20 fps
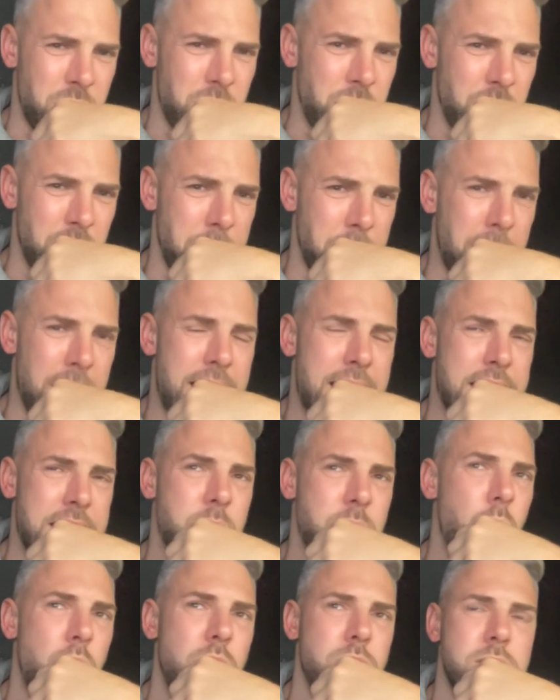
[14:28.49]
look the player that he
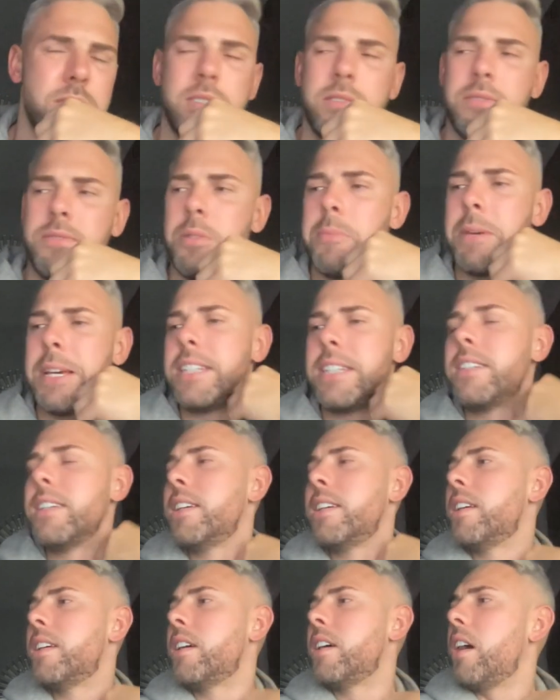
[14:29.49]
was for me.
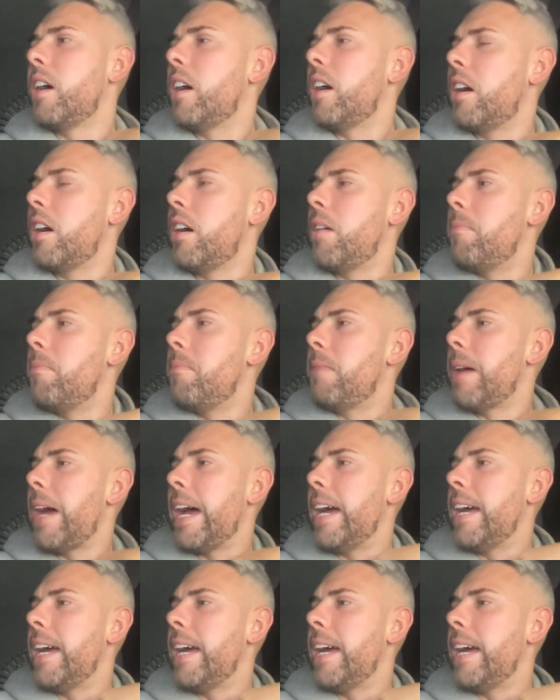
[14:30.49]
Moving